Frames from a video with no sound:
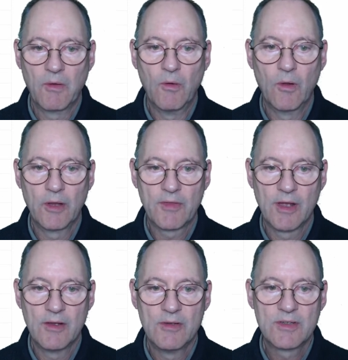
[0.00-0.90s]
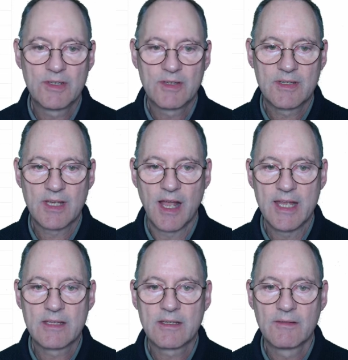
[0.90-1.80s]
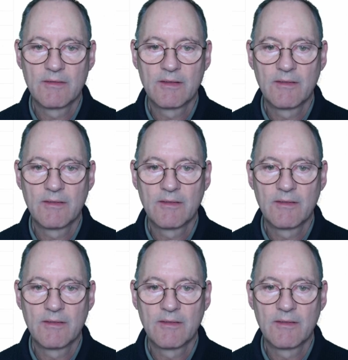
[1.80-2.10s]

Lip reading: all of those sites